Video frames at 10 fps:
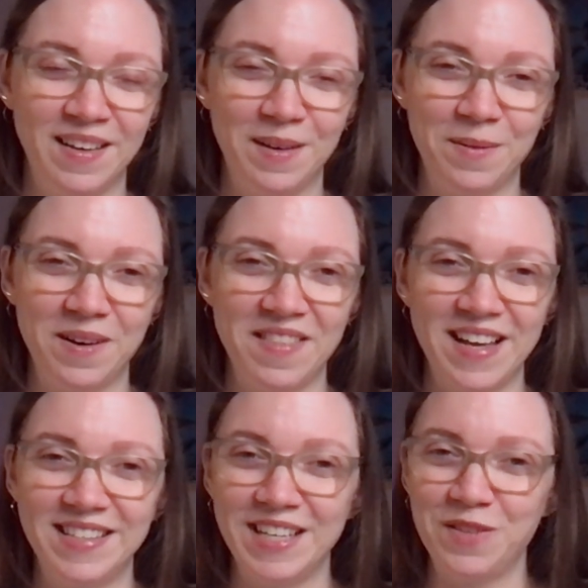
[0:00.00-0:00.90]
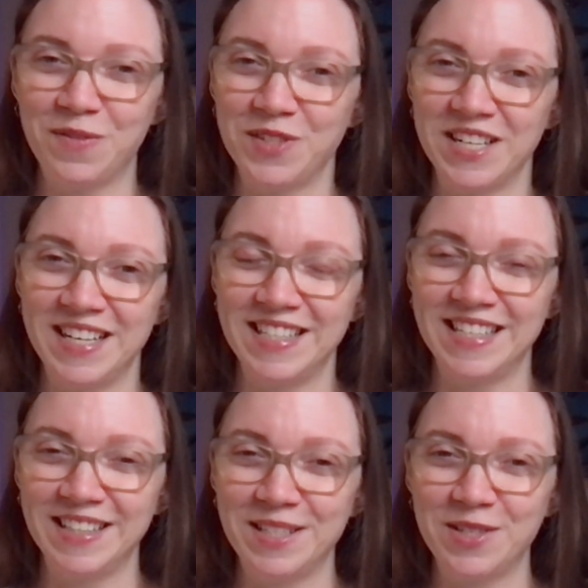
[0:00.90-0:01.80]
Well, that's it for today's
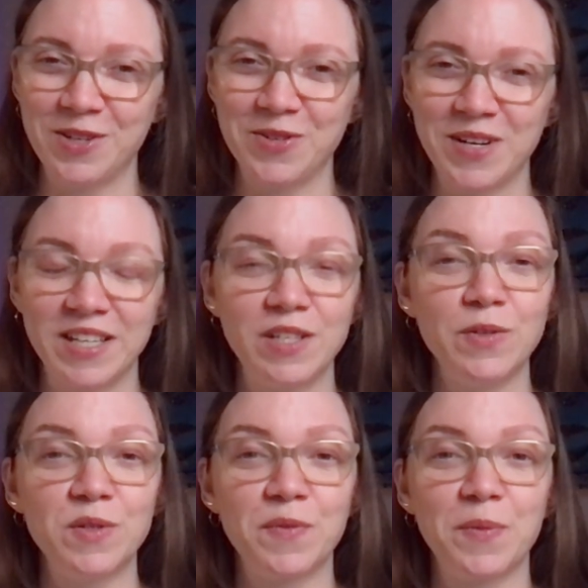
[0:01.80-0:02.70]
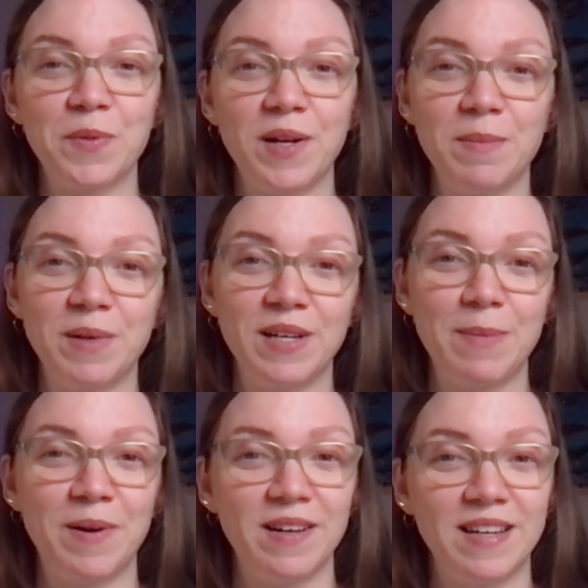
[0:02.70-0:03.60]
daily Star Trek news from the Roddenberry
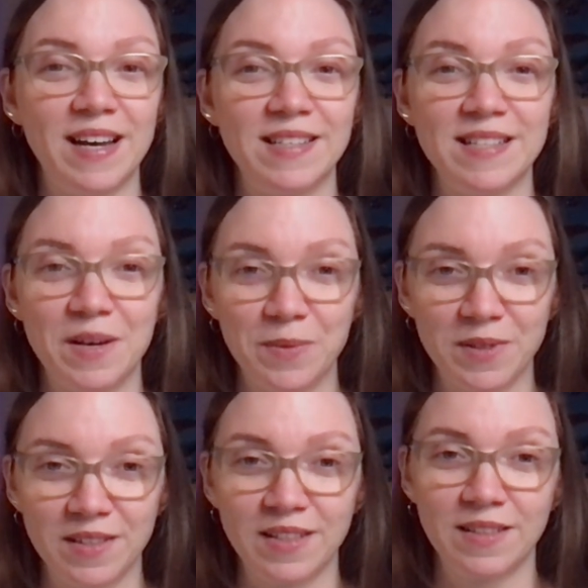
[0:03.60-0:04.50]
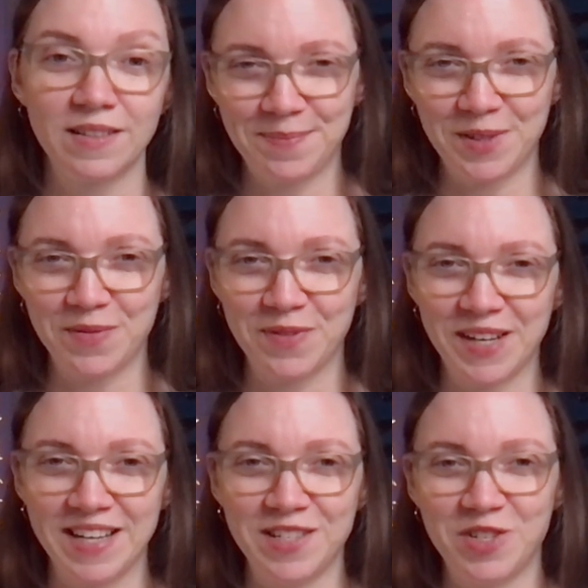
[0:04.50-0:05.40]
Podcast Network. Don't
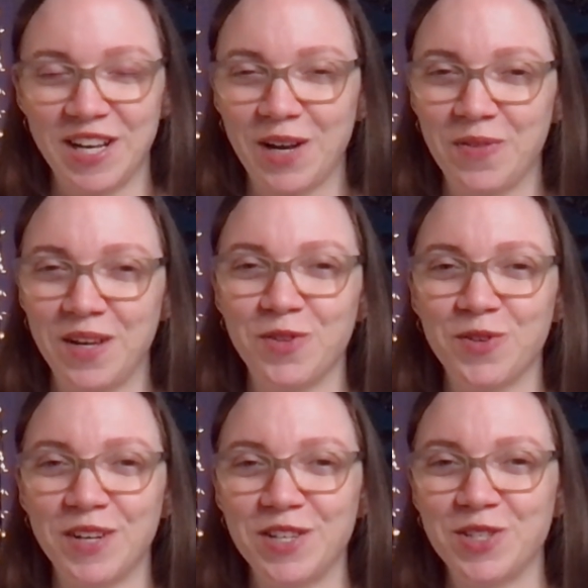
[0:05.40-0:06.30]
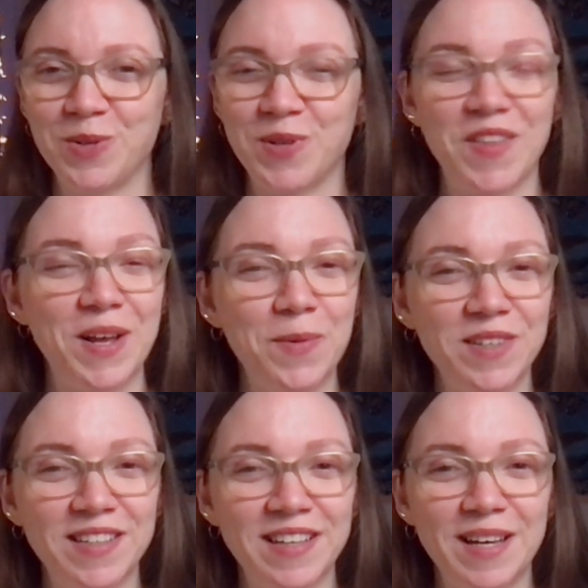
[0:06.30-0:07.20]
forget to check out the other great shows on the
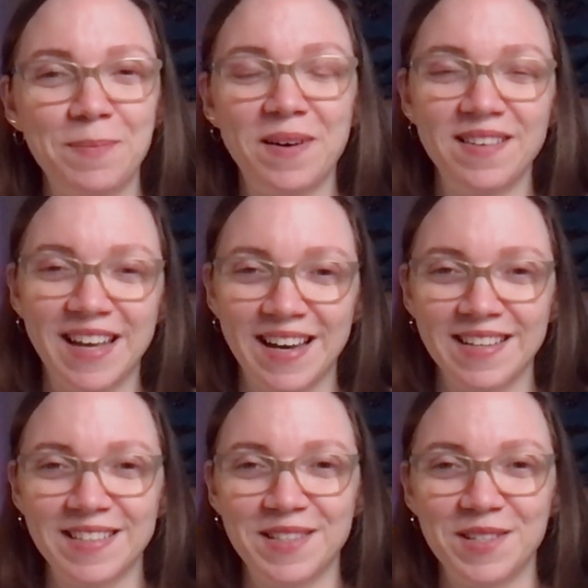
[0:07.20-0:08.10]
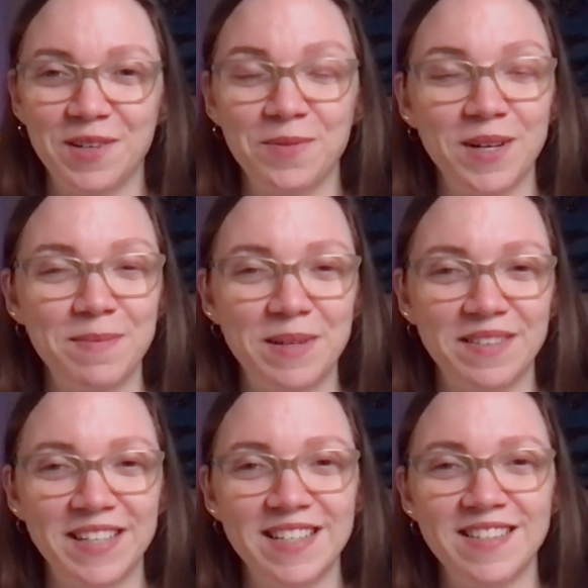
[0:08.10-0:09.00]
network at
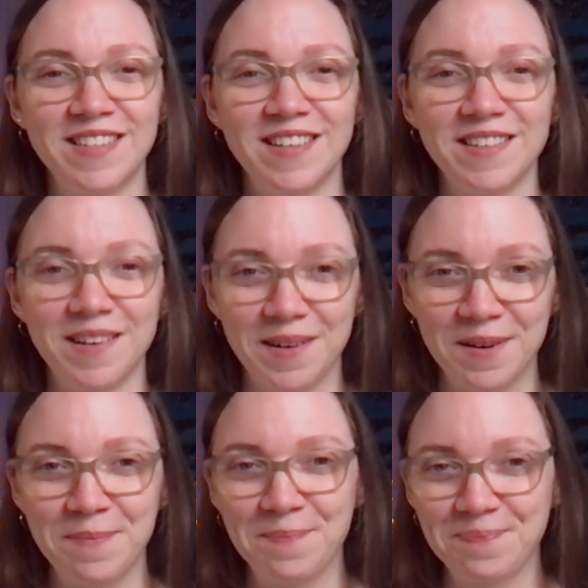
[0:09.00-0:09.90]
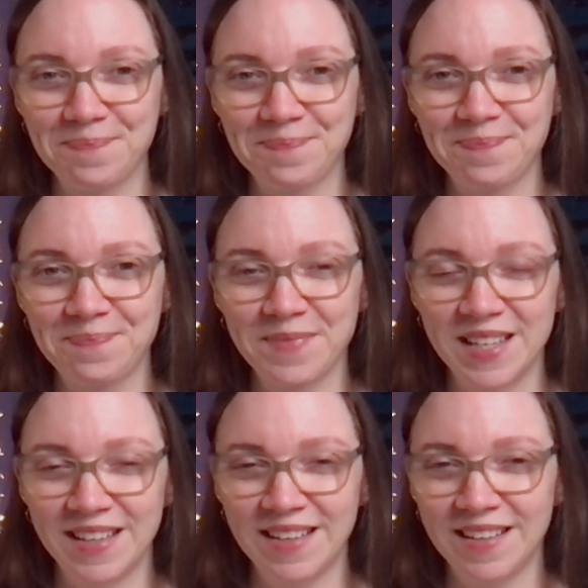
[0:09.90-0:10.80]
podcasts.roddenberry.com.
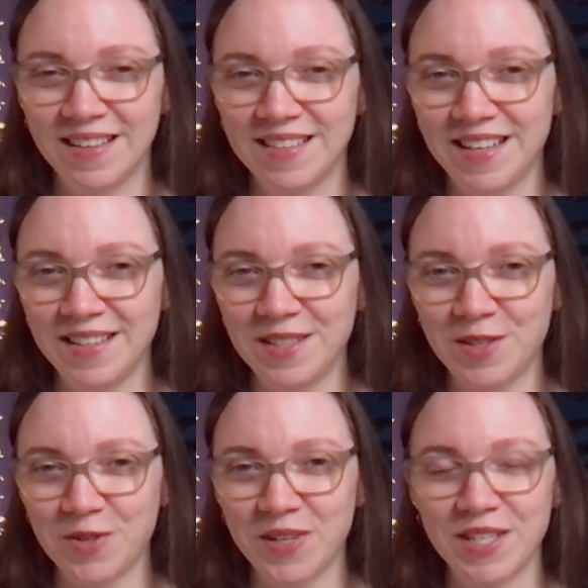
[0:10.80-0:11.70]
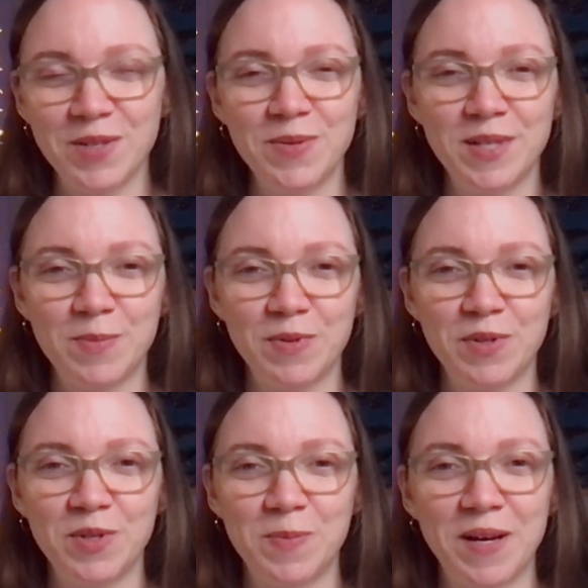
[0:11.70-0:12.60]
Daily Star Trek News is
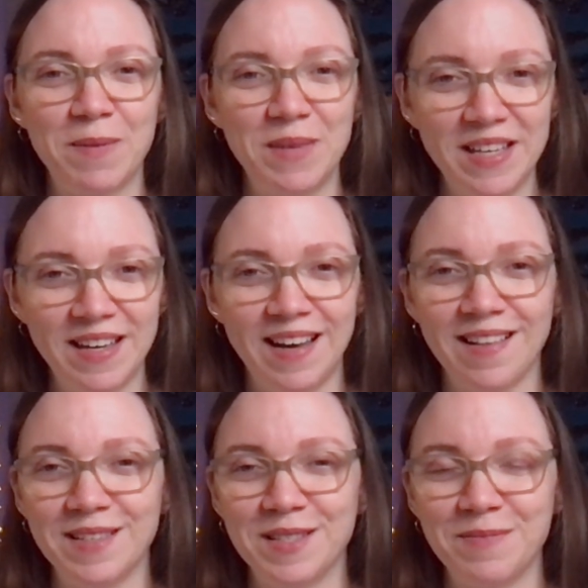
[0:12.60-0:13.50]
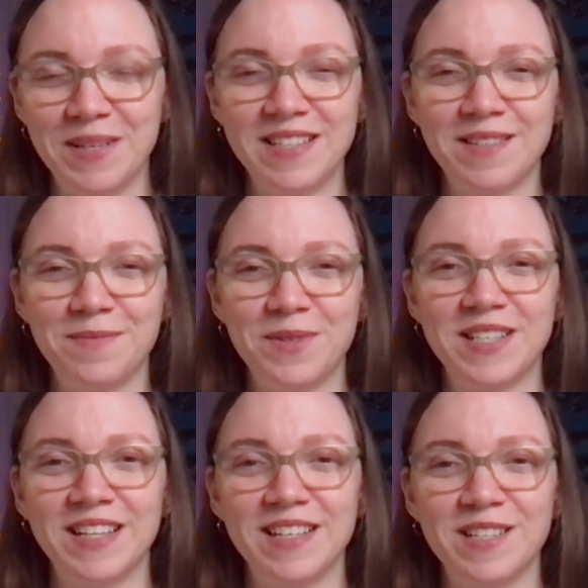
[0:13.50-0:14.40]
produced by me, Alison Pitt, with
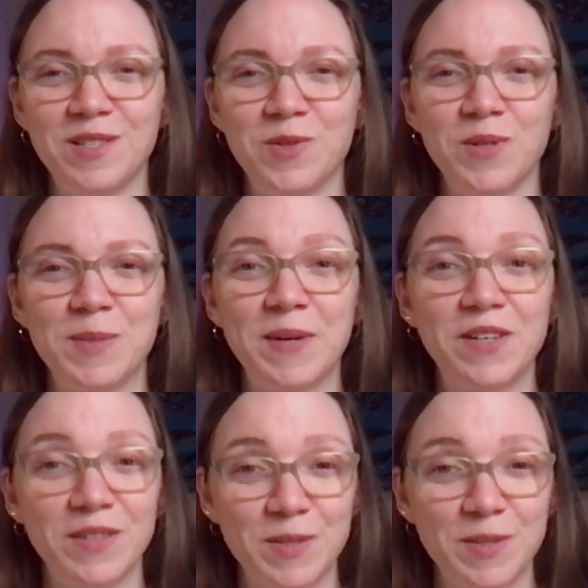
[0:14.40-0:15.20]
selected stories by Chris